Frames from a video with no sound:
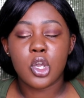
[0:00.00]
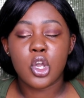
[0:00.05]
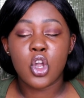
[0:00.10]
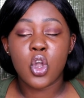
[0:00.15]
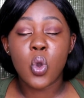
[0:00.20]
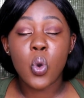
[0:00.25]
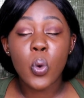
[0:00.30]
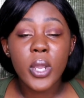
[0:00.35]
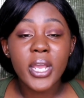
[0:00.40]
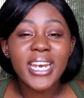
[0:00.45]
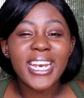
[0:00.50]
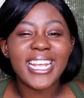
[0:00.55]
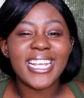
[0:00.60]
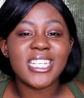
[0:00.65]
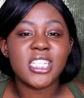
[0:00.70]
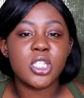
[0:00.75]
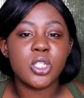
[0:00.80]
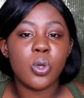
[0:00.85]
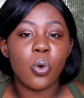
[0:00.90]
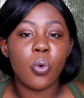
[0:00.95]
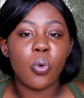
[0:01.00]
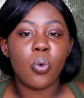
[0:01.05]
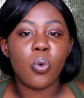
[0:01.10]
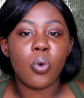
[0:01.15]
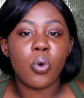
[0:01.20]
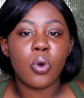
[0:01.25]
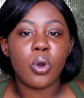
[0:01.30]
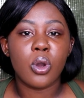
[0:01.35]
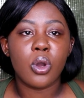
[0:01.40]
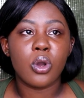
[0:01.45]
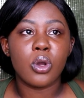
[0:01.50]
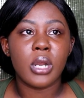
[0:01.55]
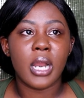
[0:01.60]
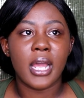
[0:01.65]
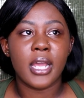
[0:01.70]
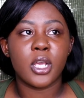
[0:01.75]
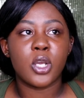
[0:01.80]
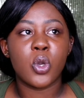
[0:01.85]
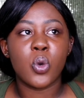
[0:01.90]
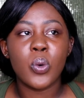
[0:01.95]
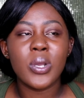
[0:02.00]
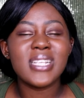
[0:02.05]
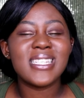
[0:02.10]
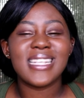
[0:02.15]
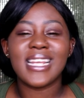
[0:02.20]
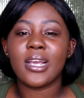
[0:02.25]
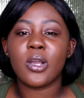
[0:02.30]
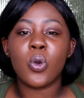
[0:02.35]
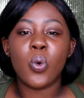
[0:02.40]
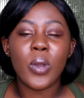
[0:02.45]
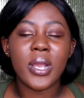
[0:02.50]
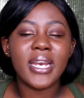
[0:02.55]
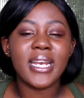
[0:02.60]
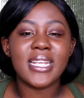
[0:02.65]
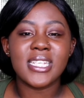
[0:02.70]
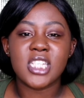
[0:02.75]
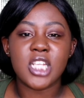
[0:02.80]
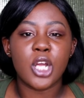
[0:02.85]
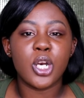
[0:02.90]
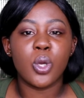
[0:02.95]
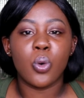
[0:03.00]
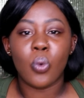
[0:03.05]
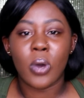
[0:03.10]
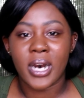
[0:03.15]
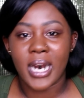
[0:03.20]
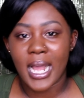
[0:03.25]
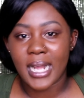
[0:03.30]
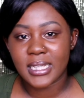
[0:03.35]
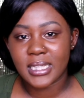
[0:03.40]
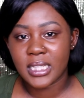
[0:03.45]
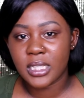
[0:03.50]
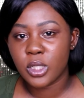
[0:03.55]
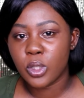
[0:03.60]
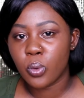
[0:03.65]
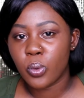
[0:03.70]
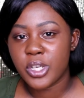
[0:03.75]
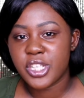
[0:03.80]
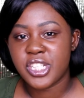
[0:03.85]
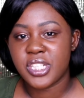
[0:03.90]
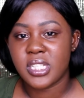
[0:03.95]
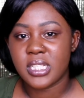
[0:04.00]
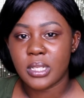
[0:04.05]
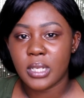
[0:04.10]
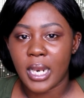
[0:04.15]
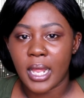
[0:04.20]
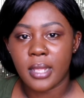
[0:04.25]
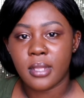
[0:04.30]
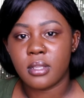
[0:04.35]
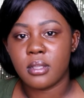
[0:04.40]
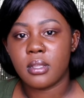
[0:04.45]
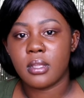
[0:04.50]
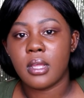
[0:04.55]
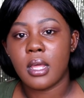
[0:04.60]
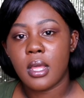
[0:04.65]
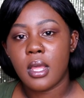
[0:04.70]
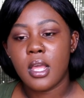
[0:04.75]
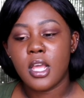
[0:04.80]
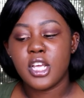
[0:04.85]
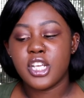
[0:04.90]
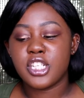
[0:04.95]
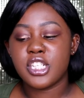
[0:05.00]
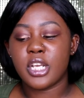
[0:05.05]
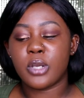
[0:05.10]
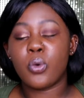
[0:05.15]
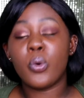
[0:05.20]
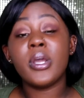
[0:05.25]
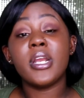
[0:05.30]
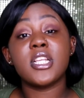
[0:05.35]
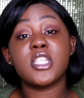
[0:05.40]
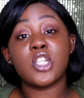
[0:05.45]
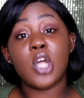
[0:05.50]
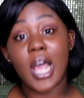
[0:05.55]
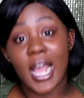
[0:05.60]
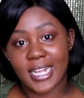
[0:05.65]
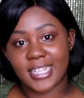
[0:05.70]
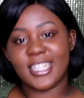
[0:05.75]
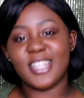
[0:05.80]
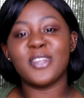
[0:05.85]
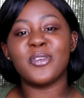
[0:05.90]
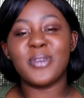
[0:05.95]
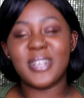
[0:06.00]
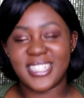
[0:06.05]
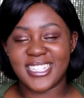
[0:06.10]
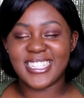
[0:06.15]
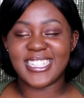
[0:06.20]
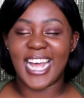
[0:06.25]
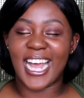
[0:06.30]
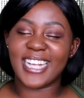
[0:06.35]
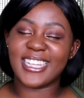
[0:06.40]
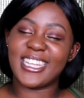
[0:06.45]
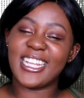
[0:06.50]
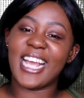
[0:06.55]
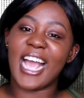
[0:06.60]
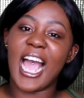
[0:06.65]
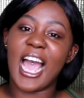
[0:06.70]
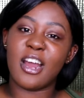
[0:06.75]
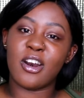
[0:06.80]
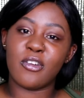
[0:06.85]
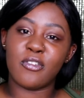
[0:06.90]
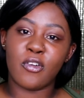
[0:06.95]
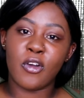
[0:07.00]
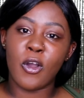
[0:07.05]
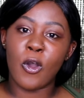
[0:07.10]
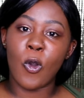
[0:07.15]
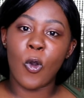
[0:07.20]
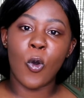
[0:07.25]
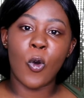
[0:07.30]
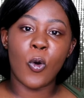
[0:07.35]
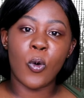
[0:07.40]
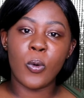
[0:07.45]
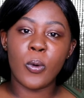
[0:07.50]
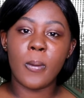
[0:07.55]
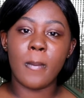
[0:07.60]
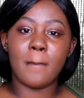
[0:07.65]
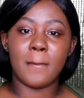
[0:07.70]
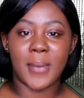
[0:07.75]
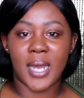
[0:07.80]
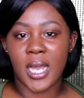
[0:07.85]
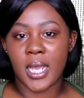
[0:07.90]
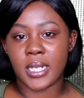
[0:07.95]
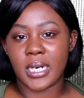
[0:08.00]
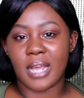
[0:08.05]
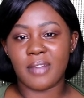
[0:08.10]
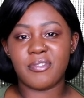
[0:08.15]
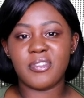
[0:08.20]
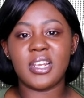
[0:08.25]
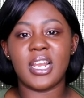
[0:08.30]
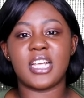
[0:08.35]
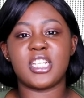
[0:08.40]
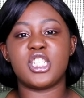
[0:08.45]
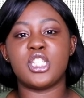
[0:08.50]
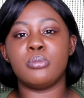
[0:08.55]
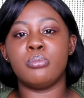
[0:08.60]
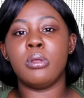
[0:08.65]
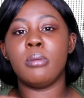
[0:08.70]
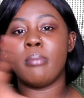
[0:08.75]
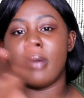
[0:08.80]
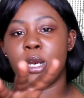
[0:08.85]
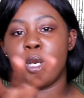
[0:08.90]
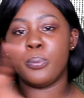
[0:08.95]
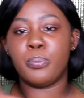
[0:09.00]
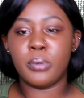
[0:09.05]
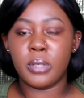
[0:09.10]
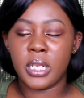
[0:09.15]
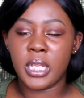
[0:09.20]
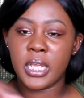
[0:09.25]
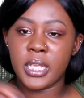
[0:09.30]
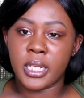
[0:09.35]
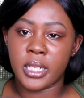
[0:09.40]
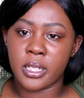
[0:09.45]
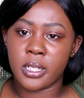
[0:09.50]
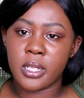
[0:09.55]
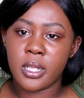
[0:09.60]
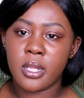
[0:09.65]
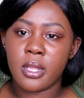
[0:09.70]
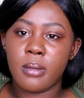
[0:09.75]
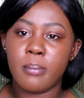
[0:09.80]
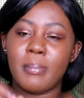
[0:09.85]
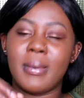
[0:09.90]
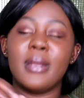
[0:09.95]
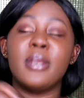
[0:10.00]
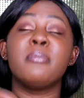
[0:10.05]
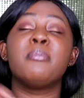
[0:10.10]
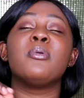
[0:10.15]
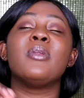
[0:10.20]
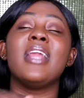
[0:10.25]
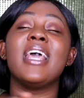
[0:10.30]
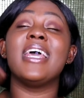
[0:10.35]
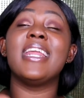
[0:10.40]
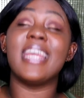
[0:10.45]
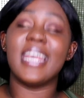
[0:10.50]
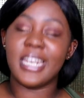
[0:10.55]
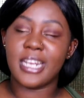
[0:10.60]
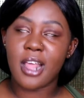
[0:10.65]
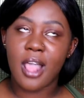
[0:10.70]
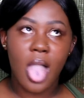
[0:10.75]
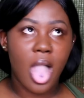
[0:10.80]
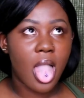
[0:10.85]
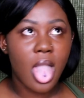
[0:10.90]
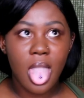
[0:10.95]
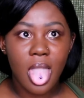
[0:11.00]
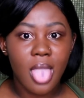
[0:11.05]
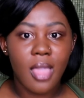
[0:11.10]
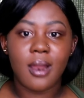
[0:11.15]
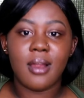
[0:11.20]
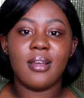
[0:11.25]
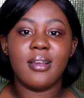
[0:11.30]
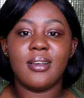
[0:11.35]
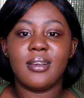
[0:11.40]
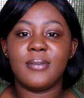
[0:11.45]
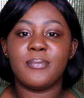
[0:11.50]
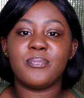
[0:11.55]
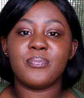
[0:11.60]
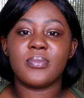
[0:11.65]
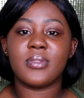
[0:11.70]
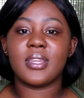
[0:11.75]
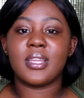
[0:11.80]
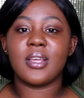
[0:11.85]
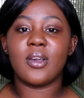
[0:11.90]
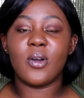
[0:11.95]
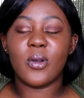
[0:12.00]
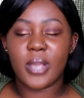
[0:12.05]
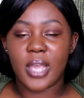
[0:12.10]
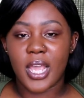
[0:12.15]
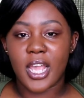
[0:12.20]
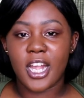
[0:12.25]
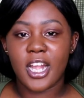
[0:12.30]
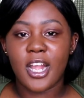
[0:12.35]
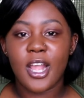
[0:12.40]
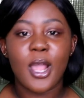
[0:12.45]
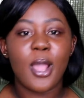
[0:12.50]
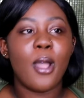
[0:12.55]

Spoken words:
Queen is not the one acting the way she's, like, Queen is not acting the way she's acting out of her own mind. I feel like she's being manipulated. Okay?